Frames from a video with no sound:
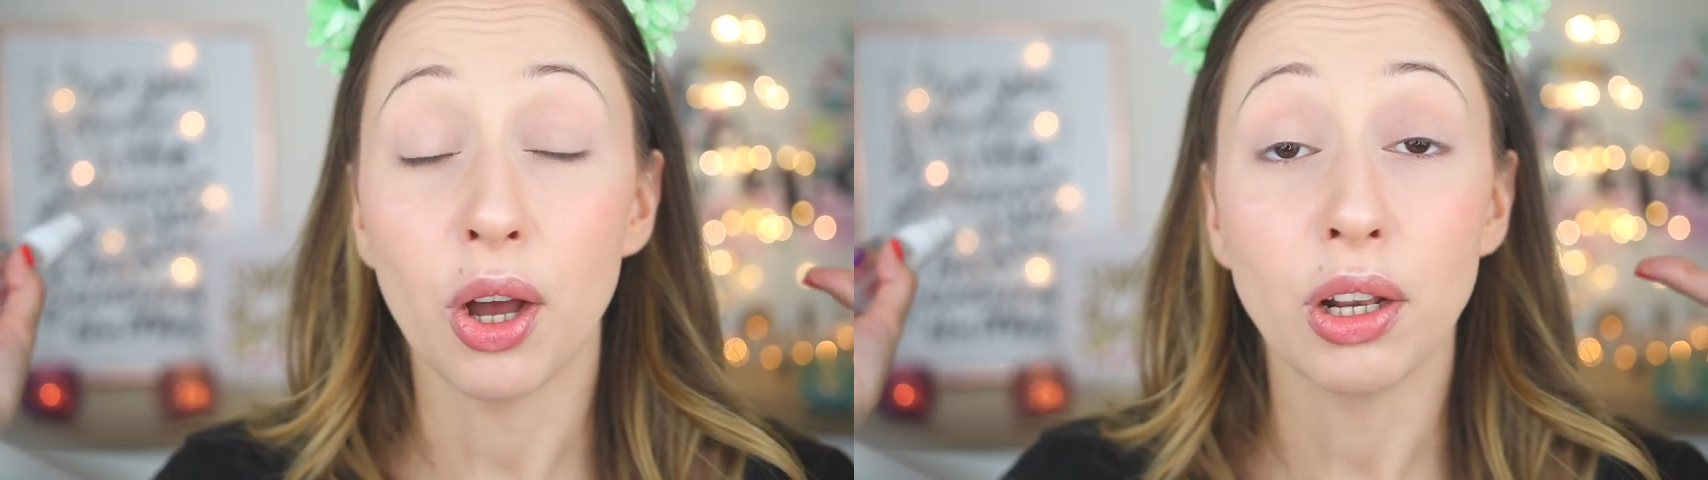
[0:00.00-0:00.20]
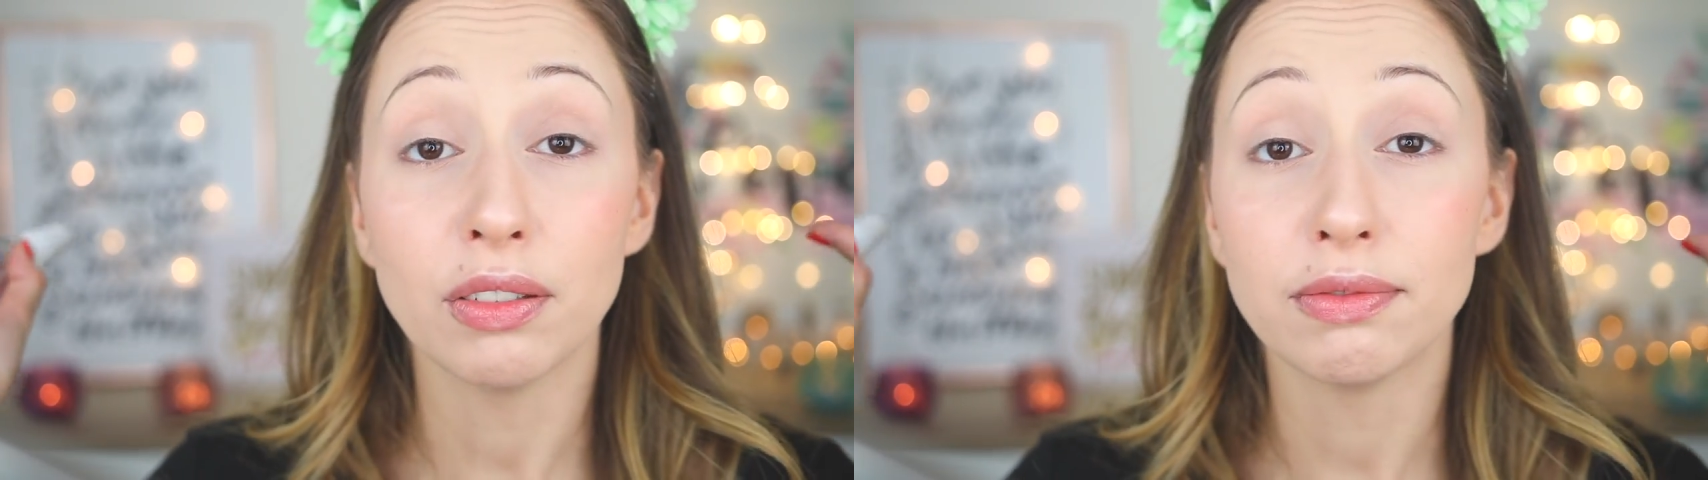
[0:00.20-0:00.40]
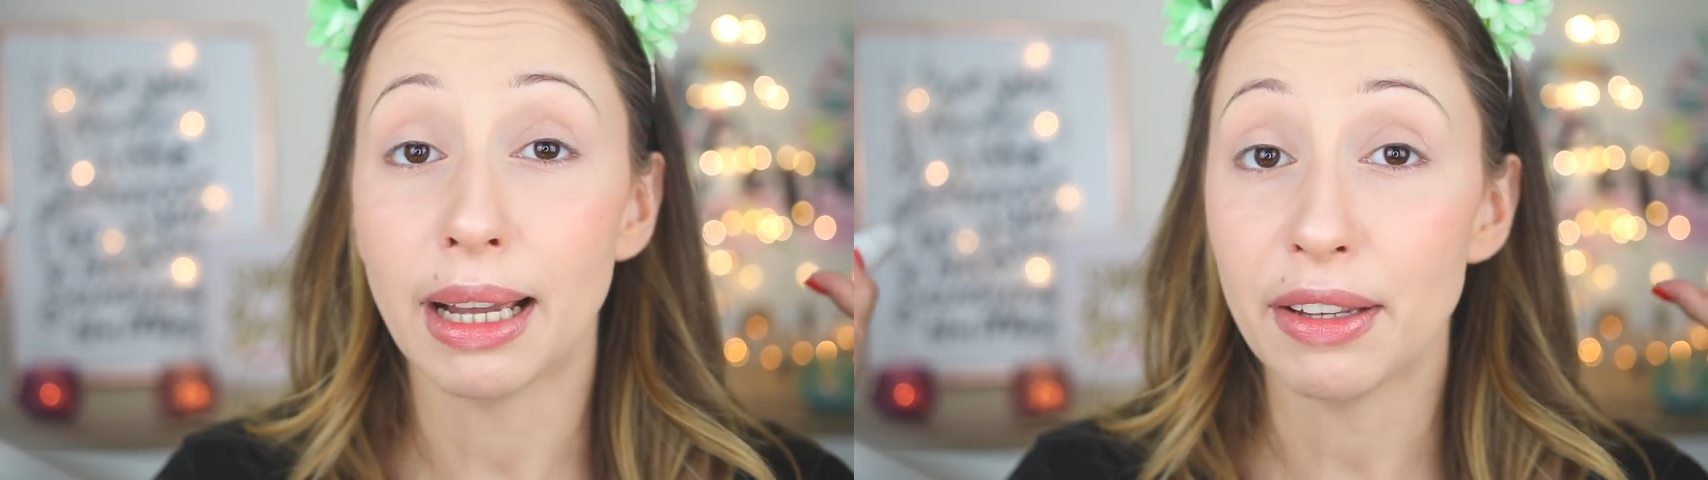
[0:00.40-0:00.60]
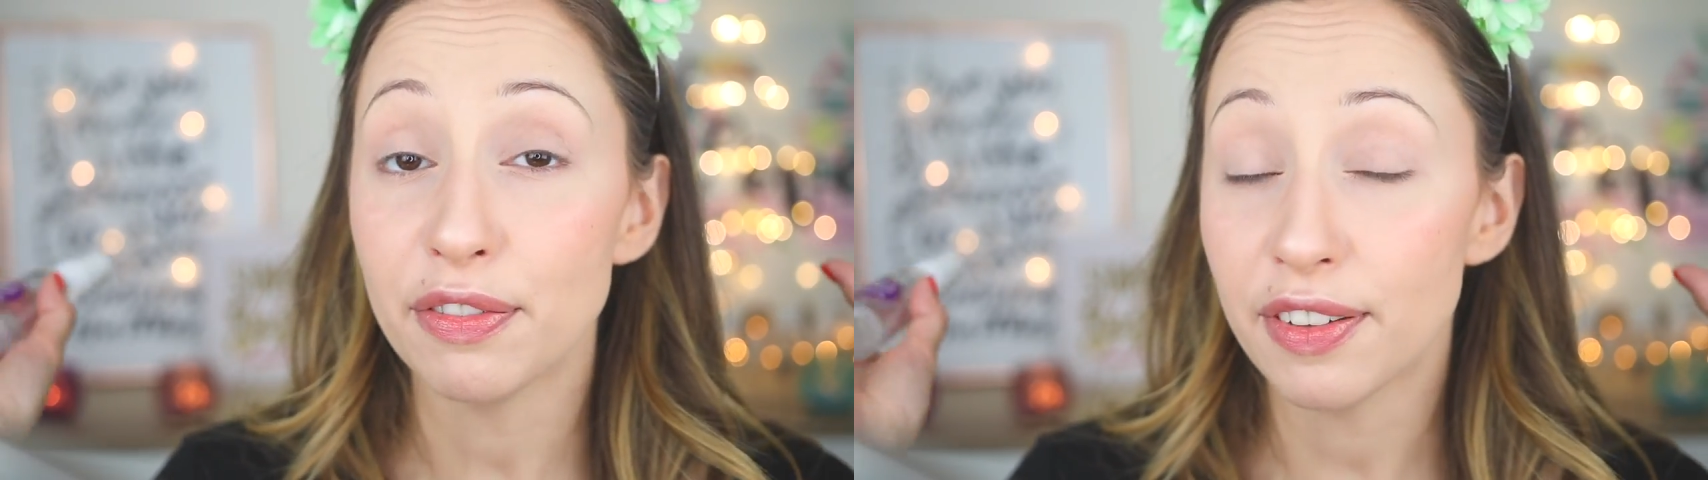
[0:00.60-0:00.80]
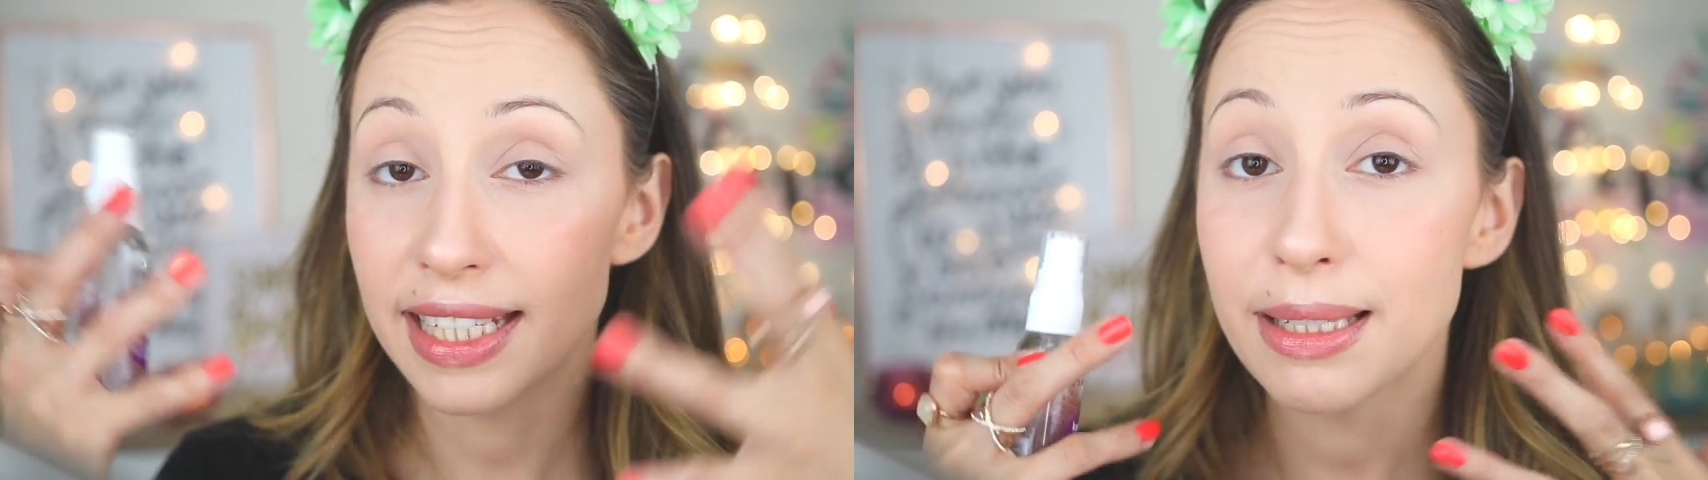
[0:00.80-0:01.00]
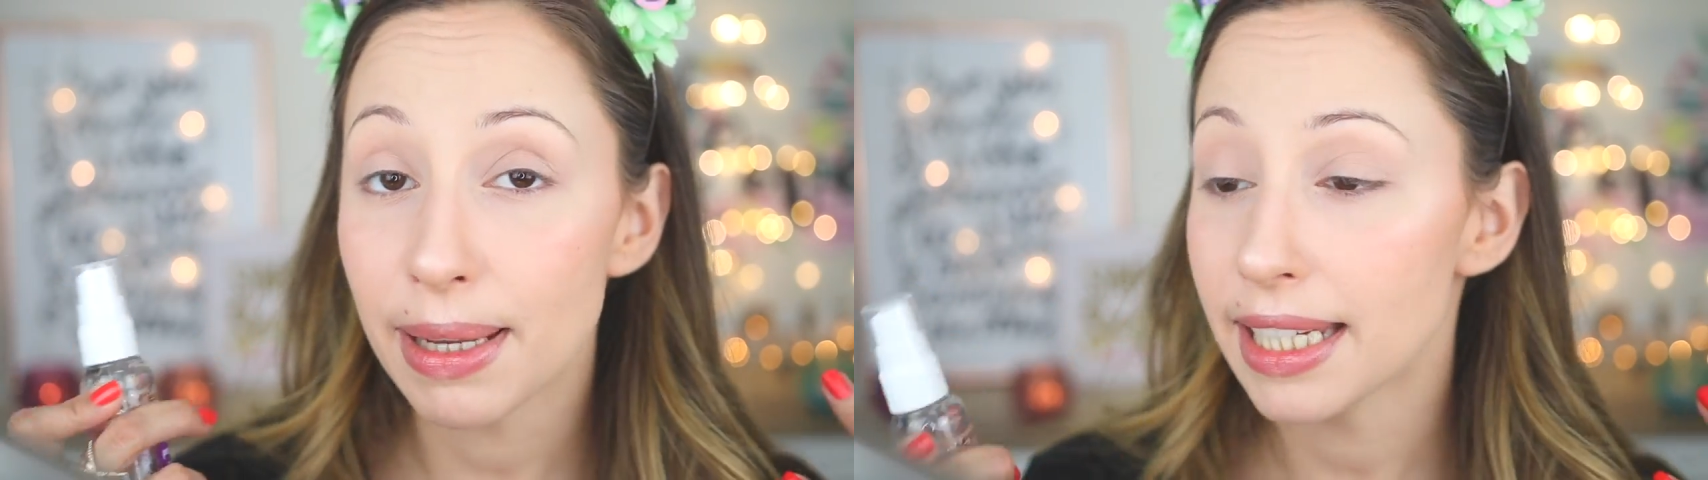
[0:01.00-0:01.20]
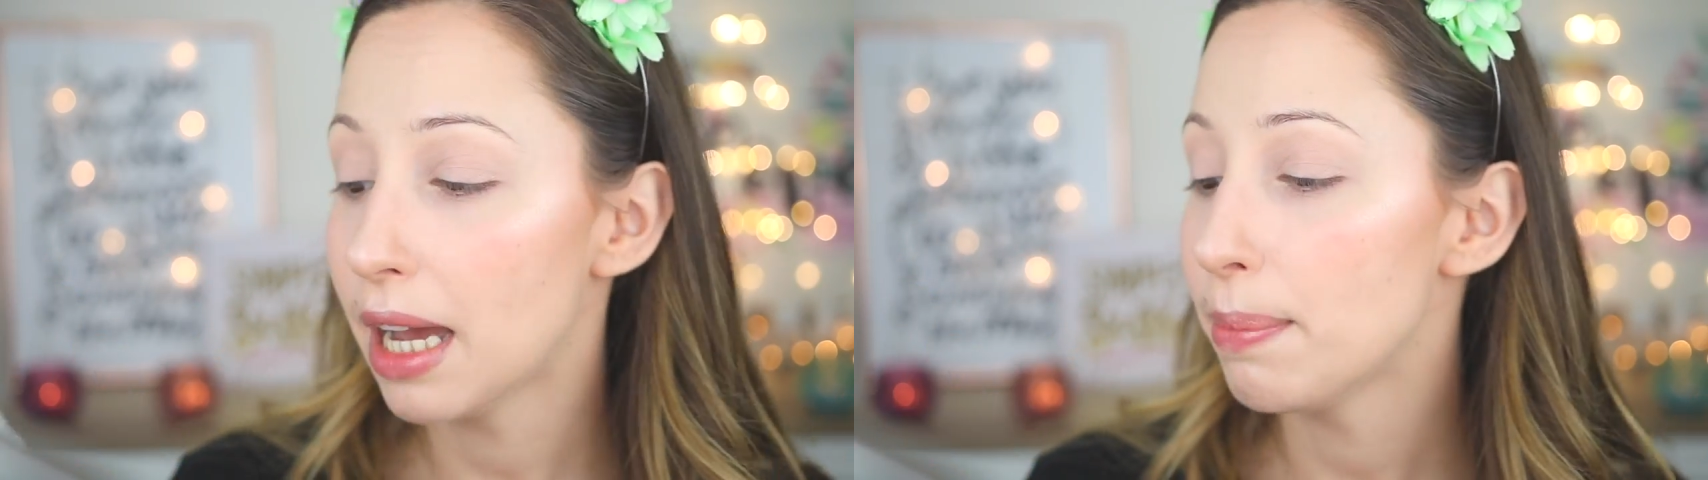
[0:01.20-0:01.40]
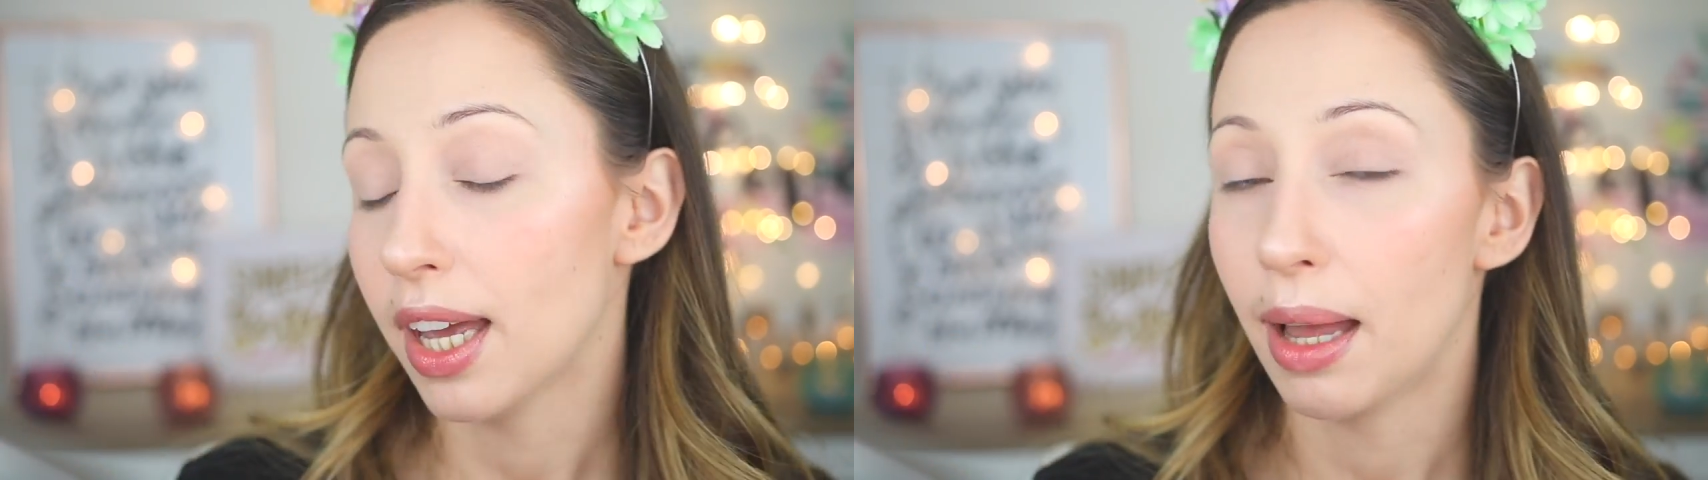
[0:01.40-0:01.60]
all of my face
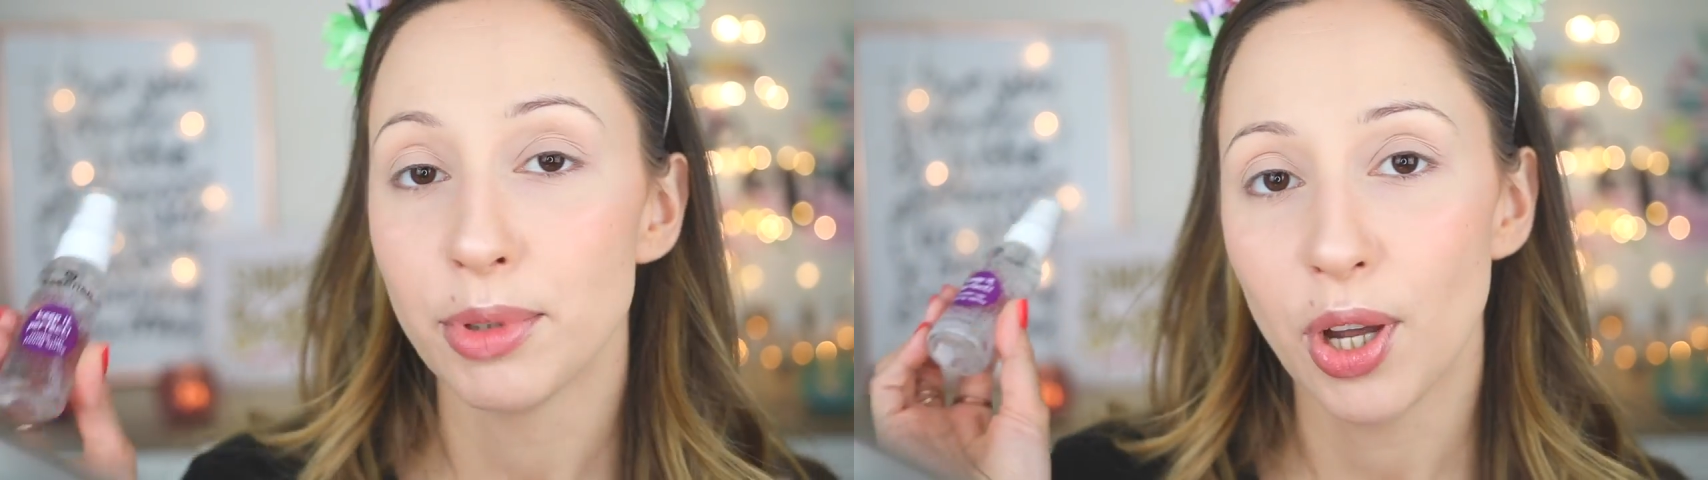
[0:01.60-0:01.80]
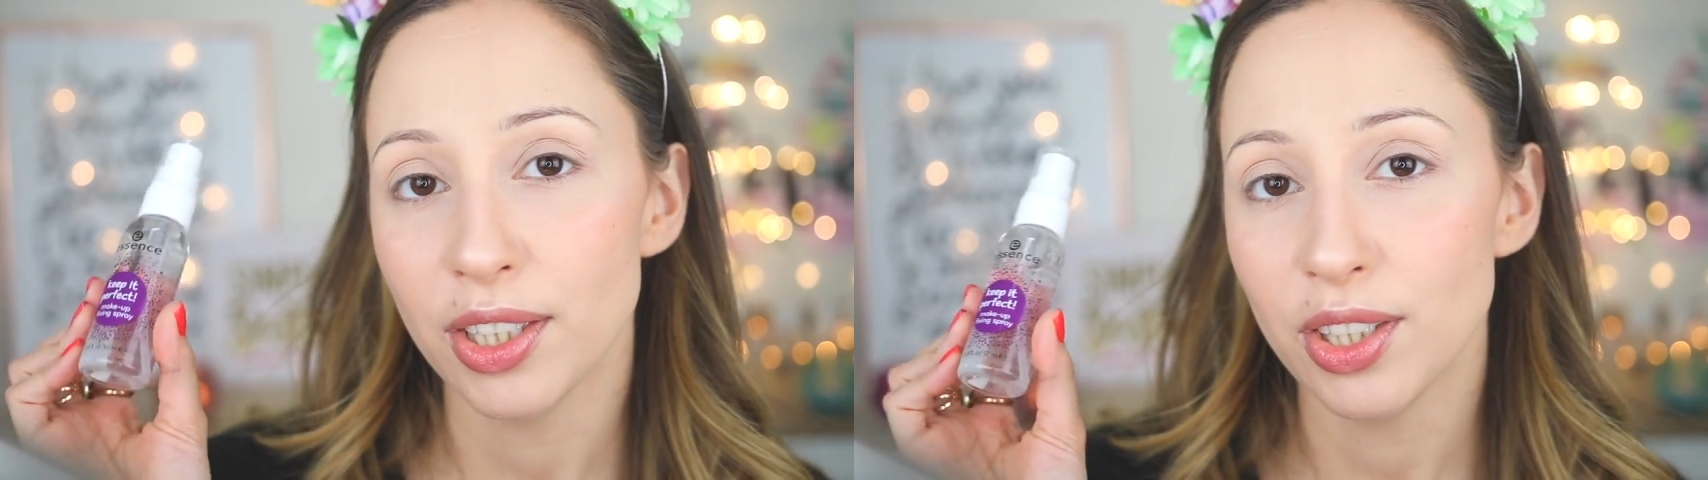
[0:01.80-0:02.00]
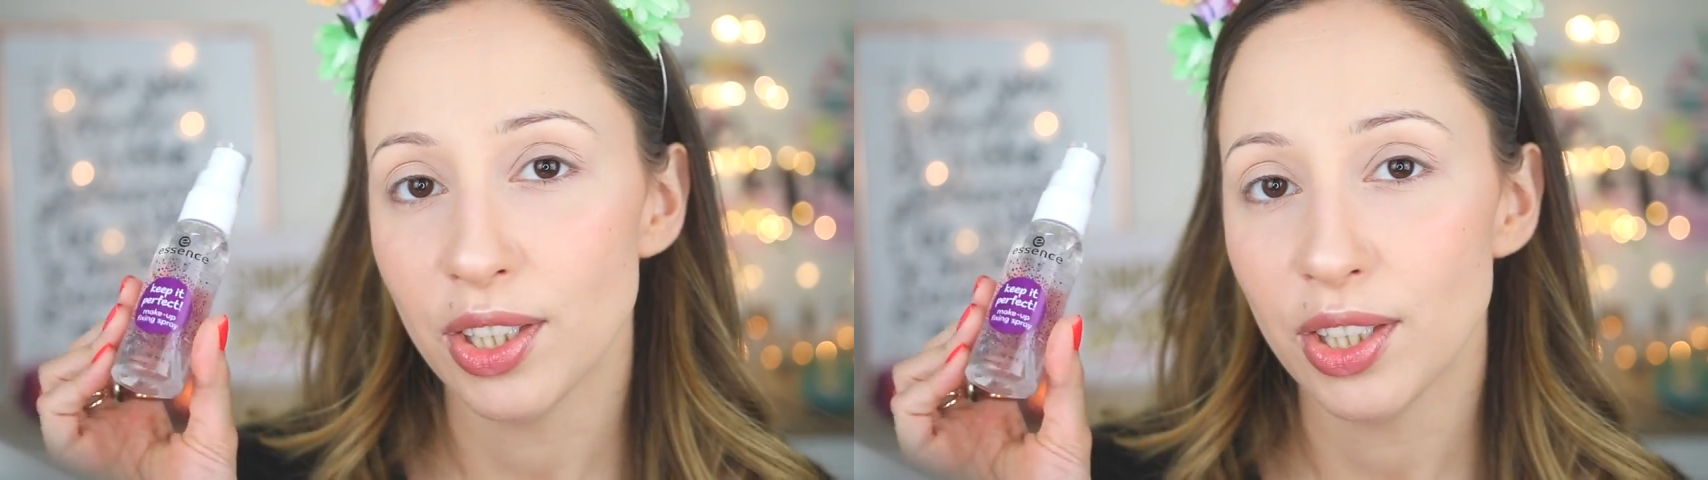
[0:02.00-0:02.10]
makeup, I'm going